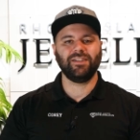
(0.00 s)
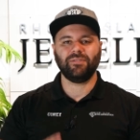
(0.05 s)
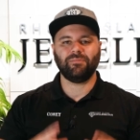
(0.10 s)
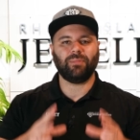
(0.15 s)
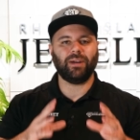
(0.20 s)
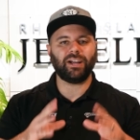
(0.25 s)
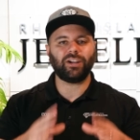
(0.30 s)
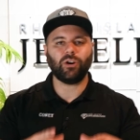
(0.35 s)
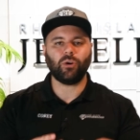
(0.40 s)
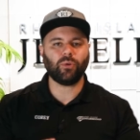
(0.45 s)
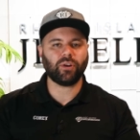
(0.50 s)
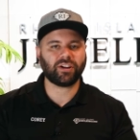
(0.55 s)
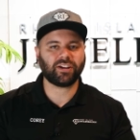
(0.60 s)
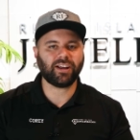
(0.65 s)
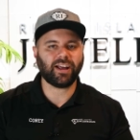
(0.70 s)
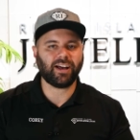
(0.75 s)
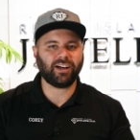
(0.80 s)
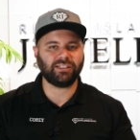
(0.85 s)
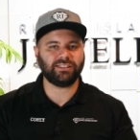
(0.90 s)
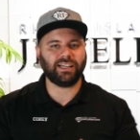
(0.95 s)
My
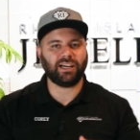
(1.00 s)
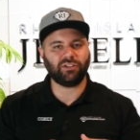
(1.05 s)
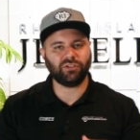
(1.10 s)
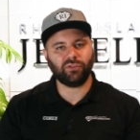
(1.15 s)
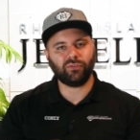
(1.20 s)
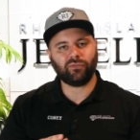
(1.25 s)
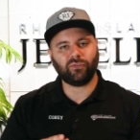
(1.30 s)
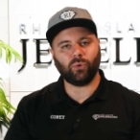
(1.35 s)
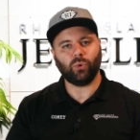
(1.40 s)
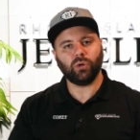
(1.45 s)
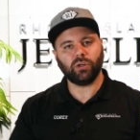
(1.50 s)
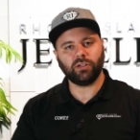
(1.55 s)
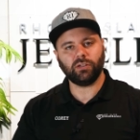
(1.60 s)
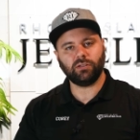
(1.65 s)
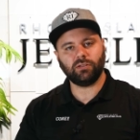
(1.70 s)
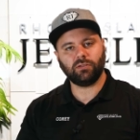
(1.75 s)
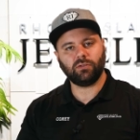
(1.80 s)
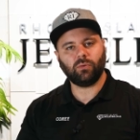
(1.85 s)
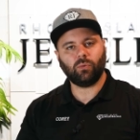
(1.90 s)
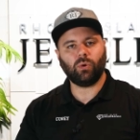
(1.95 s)
coworker held down the fort
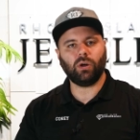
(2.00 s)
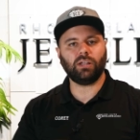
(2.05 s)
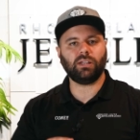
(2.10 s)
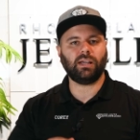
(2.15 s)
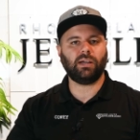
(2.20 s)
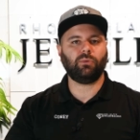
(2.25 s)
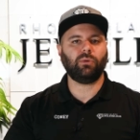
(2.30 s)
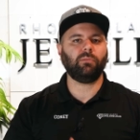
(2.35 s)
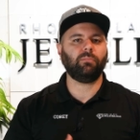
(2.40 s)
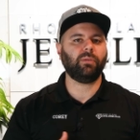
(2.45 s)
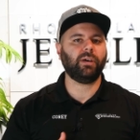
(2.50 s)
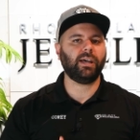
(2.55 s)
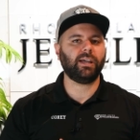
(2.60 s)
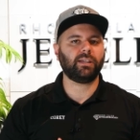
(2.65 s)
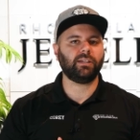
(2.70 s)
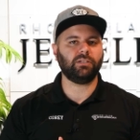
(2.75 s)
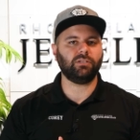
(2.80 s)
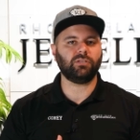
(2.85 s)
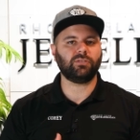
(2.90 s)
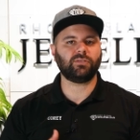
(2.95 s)
while I went
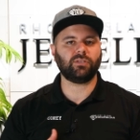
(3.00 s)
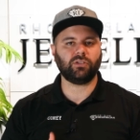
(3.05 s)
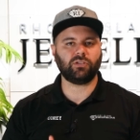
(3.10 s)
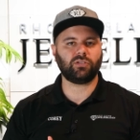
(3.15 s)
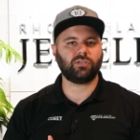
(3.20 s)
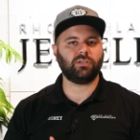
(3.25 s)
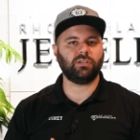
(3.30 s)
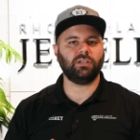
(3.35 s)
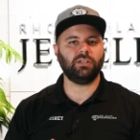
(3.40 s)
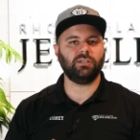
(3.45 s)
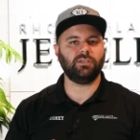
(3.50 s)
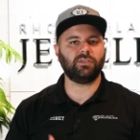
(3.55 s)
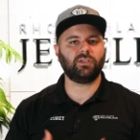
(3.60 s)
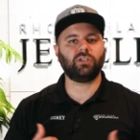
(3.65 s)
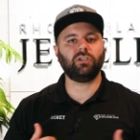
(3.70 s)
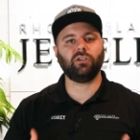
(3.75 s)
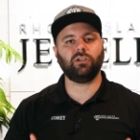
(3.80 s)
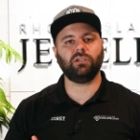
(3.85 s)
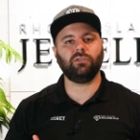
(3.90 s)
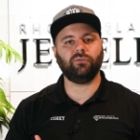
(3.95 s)
back and searched the
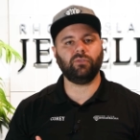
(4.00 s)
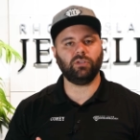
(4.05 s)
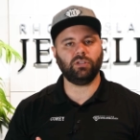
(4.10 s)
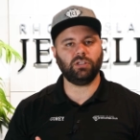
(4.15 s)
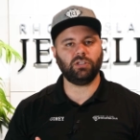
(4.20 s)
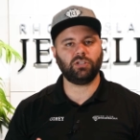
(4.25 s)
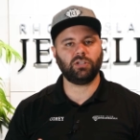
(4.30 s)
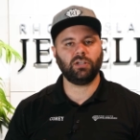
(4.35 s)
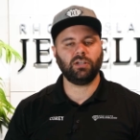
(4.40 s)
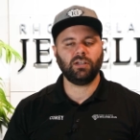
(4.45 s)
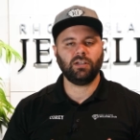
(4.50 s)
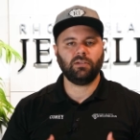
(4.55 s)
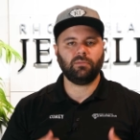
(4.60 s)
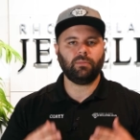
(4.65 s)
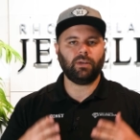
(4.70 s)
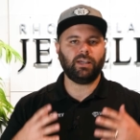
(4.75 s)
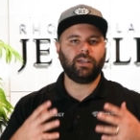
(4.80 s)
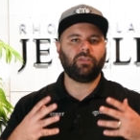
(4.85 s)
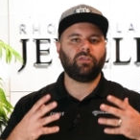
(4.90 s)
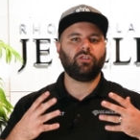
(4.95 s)
security footage.
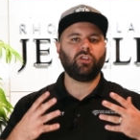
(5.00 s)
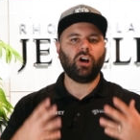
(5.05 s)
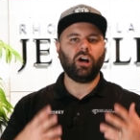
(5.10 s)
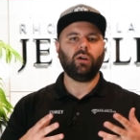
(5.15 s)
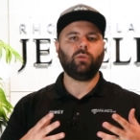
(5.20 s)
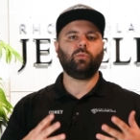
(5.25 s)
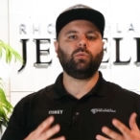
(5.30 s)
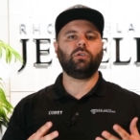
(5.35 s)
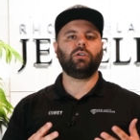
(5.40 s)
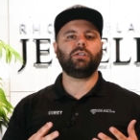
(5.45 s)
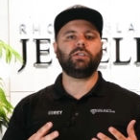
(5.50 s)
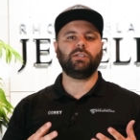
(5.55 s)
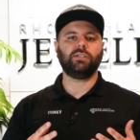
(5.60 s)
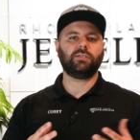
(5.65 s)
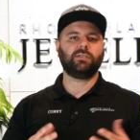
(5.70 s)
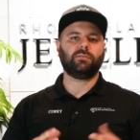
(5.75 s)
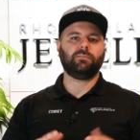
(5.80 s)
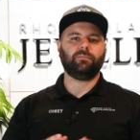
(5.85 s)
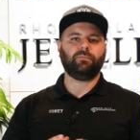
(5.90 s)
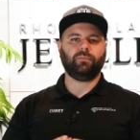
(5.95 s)
My thought
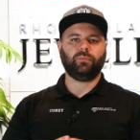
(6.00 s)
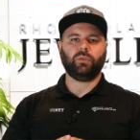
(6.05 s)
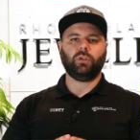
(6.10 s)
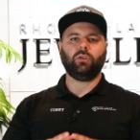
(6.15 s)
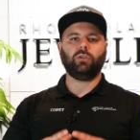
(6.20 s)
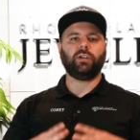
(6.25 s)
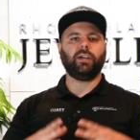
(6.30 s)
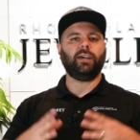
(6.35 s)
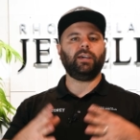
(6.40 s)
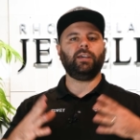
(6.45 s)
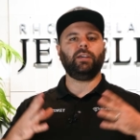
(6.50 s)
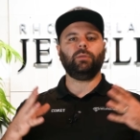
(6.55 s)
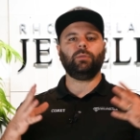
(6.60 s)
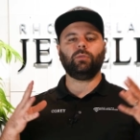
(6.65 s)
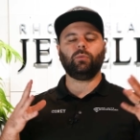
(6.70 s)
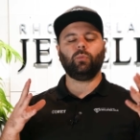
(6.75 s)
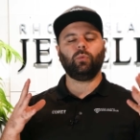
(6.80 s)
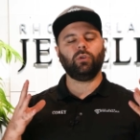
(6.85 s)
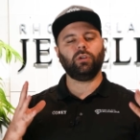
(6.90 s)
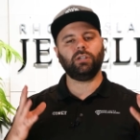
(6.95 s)
was, okay,
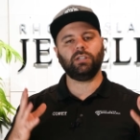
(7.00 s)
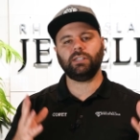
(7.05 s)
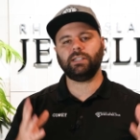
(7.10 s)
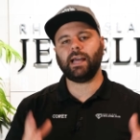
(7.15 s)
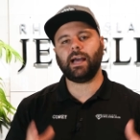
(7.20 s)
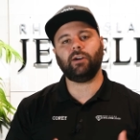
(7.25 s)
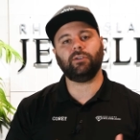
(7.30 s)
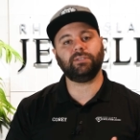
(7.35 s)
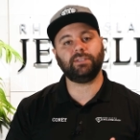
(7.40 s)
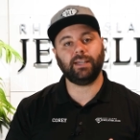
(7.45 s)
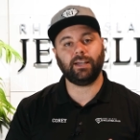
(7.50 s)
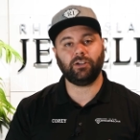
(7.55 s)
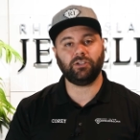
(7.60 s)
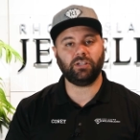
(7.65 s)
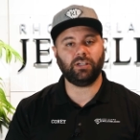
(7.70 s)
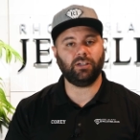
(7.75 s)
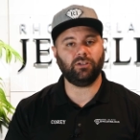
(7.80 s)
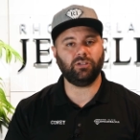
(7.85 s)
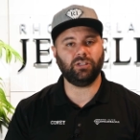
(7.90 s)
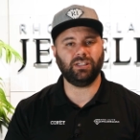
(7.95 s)
we're in a downtown
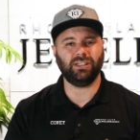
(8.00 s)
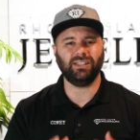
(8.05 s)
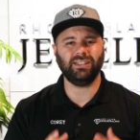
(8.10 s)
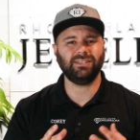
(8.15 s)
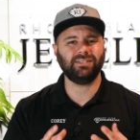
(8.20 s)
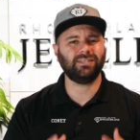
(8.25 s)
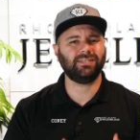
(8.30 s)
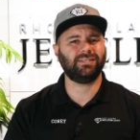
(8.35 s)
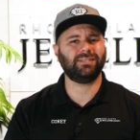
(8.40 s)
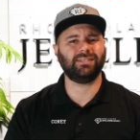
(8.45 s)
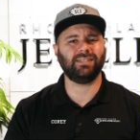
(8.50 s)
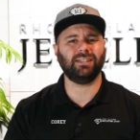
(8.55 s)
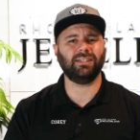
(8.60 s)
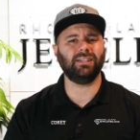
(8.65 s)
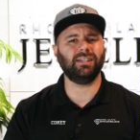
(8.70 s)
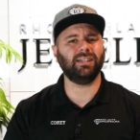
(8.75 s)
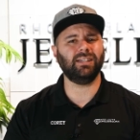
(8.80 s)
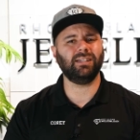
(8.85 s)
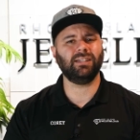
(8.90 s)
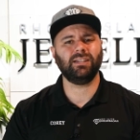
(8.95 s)
area. It's a
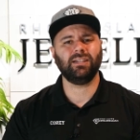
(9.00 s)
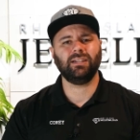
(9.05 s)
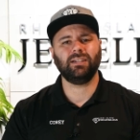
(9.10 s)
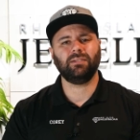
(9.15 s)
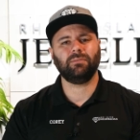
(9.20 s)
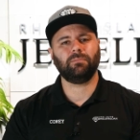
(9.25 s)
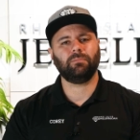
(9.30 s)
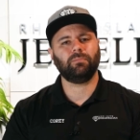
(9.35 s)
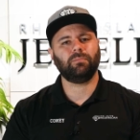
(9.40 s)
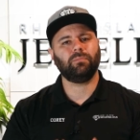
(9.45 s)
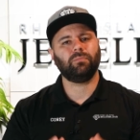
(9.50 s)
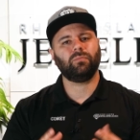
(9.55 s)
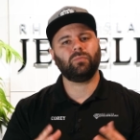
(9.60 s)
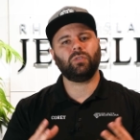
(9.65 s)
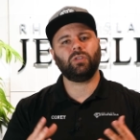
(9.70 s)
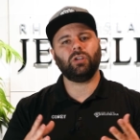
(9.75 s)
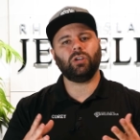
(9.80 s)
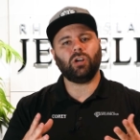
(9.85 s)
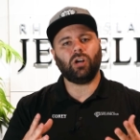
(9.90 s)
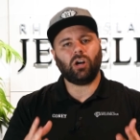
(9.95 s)
city.
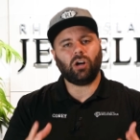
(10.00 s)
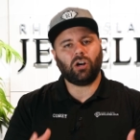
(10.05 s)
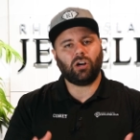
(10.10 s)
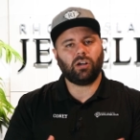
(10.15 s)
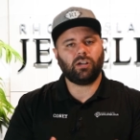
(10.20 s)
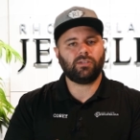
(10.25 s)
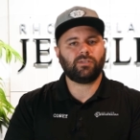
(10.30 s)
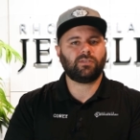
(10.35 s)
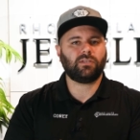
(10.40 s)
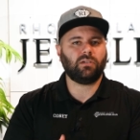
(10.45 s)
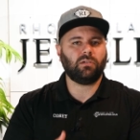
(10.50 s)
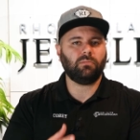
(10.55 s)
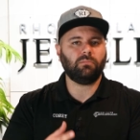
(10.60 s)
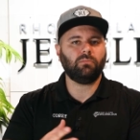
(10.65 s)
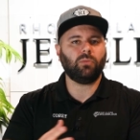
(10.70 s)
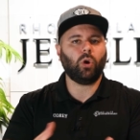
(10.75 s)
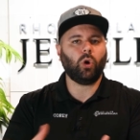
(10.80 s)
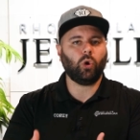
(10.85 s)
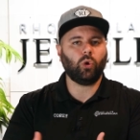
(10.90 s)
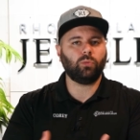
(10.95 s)
There are
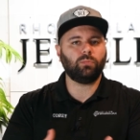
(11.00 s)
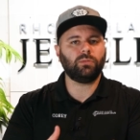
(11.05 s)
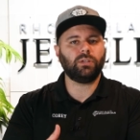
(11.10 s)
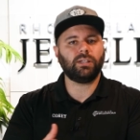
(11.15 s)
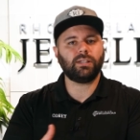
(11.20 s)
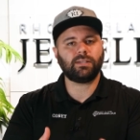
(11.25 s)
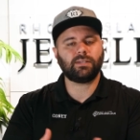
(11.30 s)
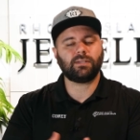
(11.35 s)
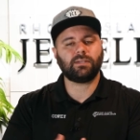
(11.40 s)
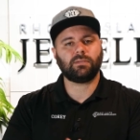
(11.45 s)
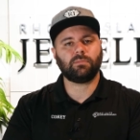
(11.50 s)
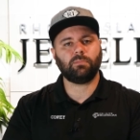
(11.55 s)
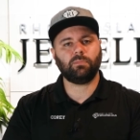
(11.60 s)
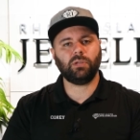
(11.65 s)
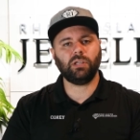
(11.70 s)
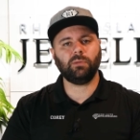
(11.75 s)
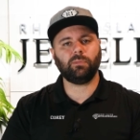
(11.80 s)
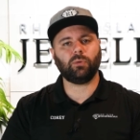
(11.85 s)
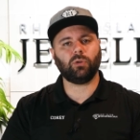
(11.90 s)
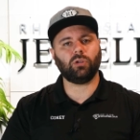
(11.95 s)
some homeless
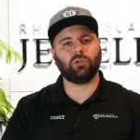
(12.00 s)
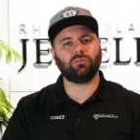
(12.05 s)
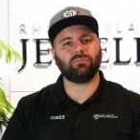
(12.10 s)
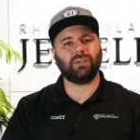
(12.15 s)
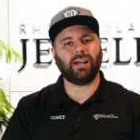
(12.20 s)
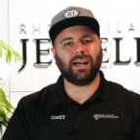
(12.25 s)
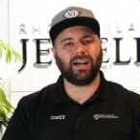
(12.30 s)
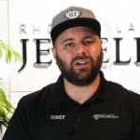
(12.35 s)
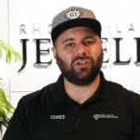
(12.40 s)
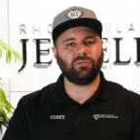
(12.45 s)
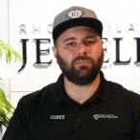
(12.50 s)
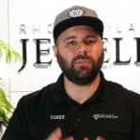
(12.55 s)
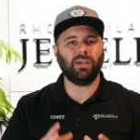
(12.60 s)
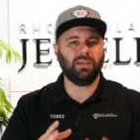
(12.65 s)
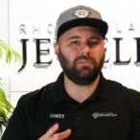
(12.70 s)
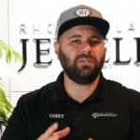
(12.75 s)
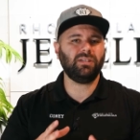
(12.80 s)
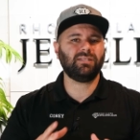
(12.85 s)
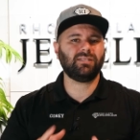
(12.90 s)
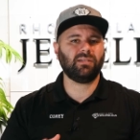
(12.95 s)
people around.
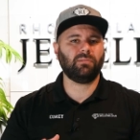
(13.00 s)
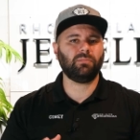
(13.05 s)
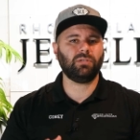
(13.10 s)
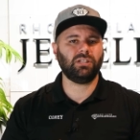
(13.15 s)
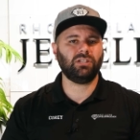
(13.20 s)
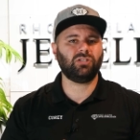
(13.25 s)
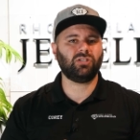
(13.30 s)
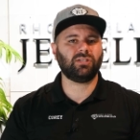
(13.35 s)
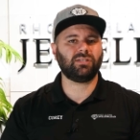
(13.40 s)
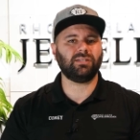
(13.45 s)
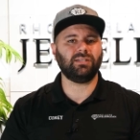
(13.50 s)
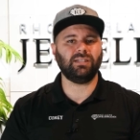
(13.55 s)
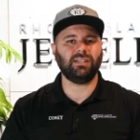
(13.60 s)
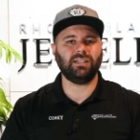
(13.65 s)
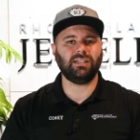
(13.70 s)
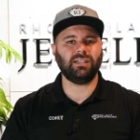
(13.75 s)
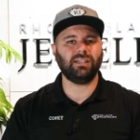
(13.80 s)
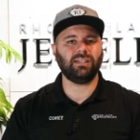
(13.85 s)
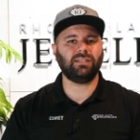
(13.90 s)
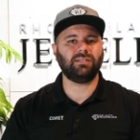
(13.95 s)
Maybe somebody just
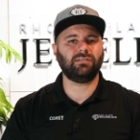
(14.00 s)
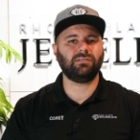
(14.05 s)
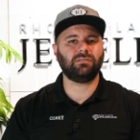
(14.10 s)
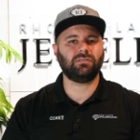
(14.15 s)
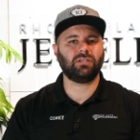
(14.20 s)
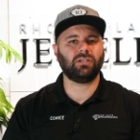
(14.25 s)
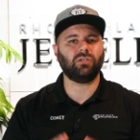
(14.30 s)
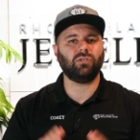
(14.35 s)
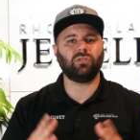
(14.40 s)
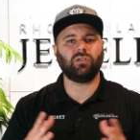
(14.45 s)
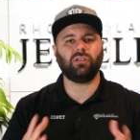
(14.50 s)
needed to go